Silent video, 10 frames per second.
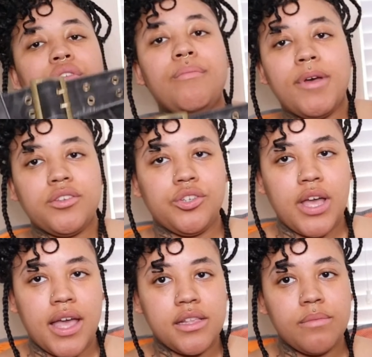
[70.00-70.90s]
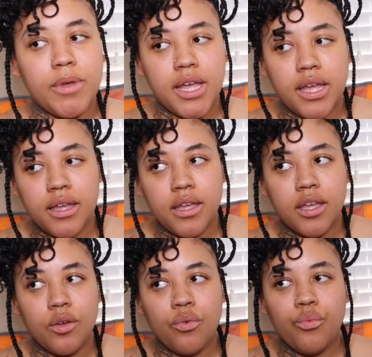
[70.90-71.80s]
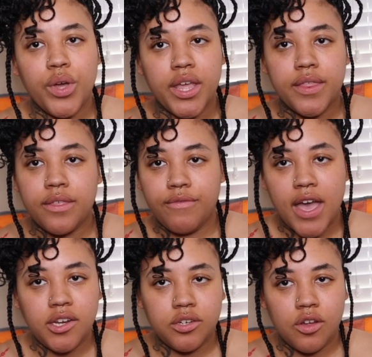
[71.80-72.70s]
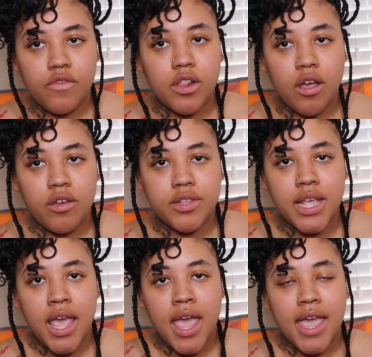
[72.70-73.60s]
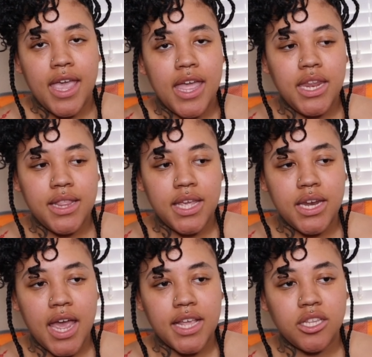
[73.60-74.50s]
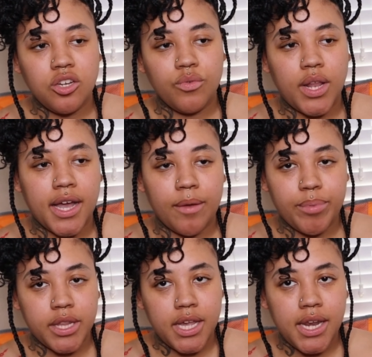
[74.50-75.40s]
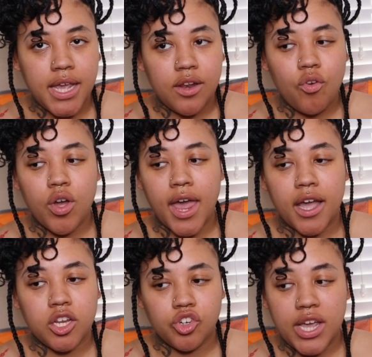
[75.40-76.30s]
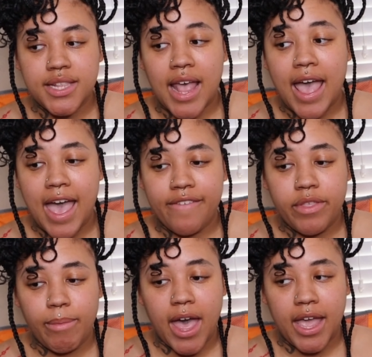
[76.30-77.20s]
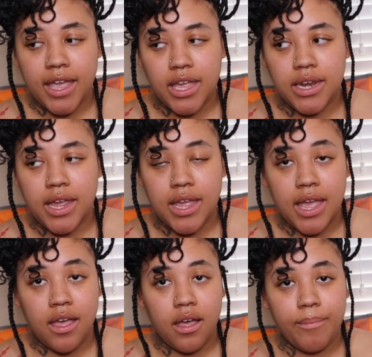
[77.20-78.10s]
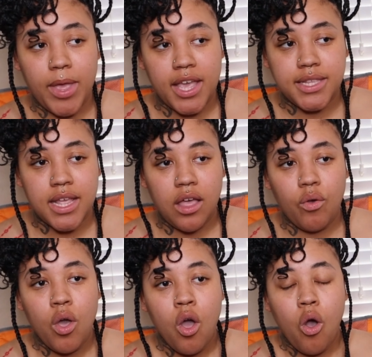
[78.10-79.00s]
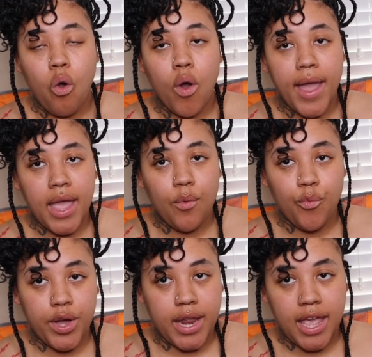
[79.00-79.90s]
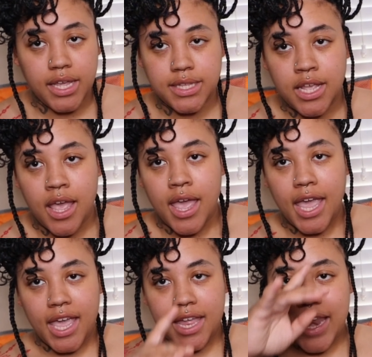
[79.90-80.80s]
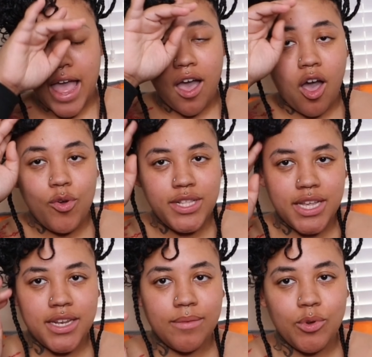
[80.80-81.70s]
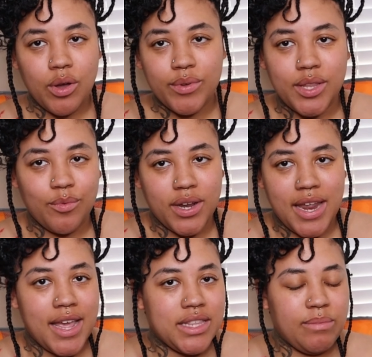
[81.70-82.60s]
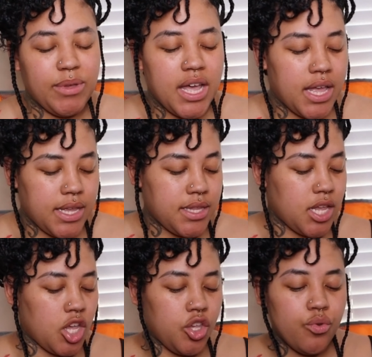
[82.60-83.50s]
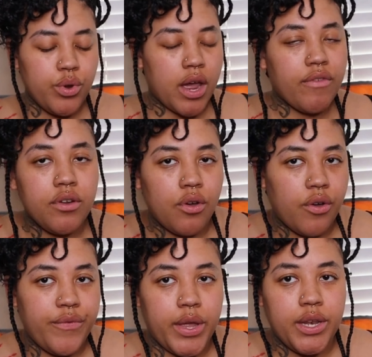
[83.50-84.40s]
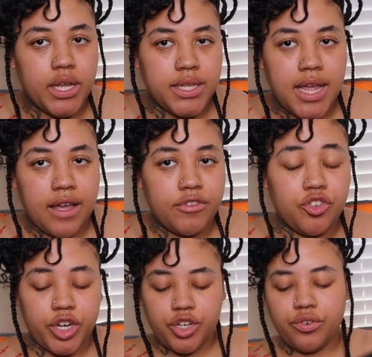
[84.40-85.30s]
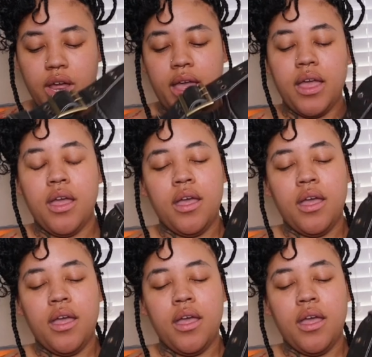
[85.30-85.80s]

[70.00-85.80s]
know about you guys, but with fashionnova clothes, anything that has to do with like a pleated or like a dress, I have to buy it in a XL or a 1X. And I always end up going with the 1X because you never know if it doesn't have stretch or not.